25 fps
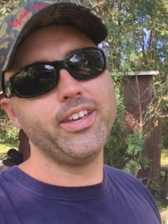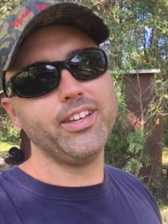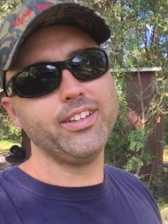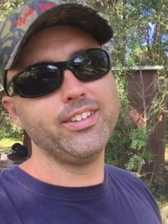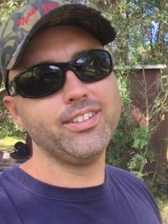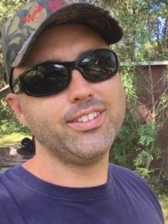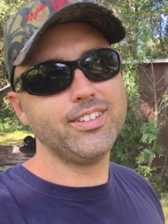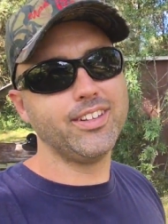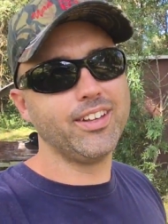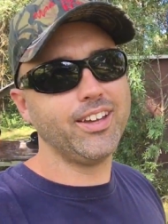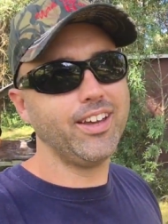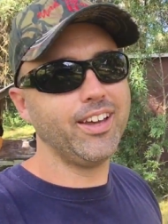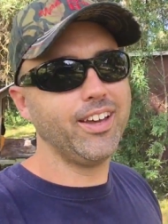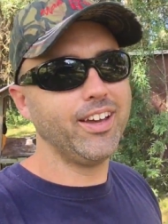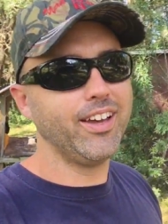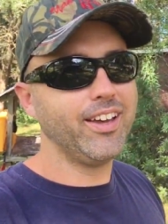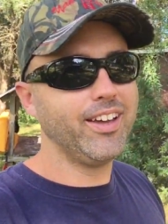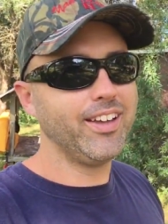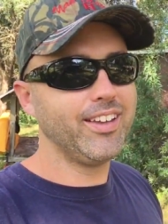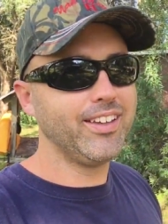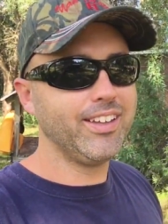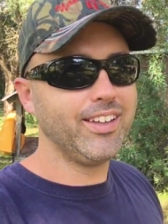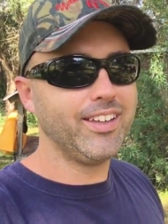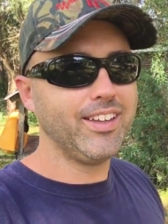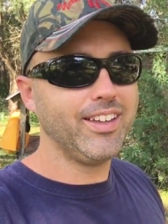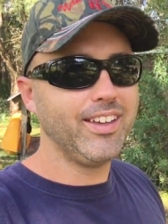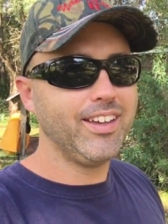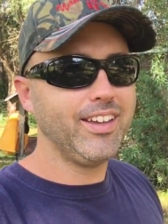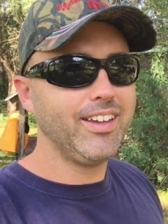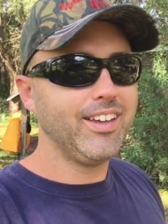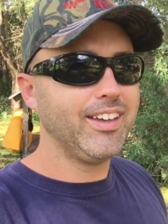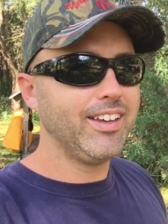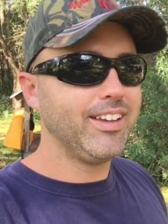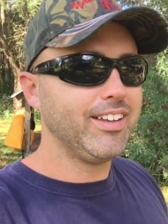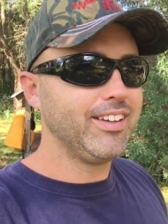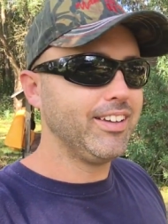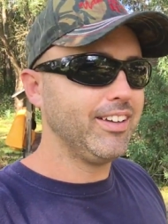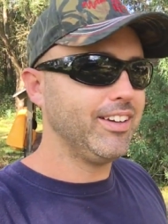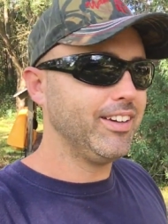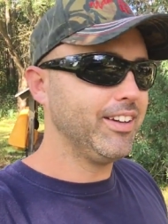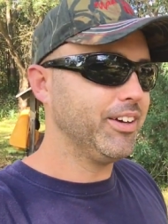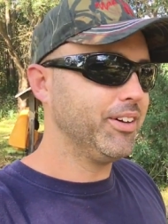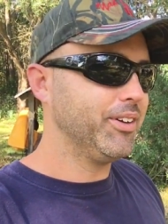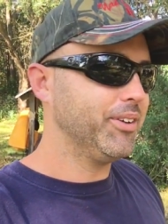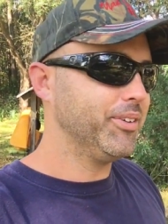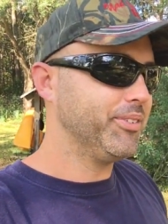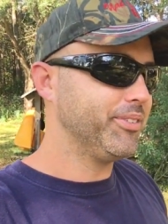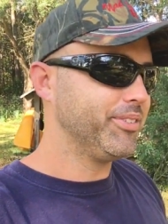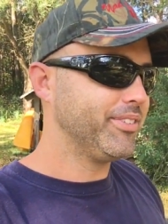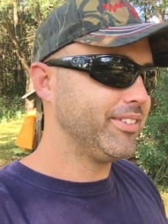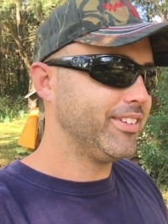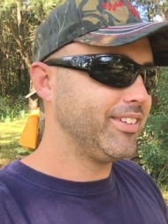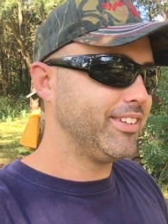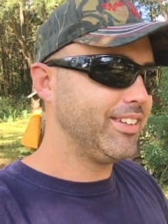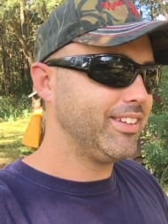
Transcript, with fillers: these uh, you know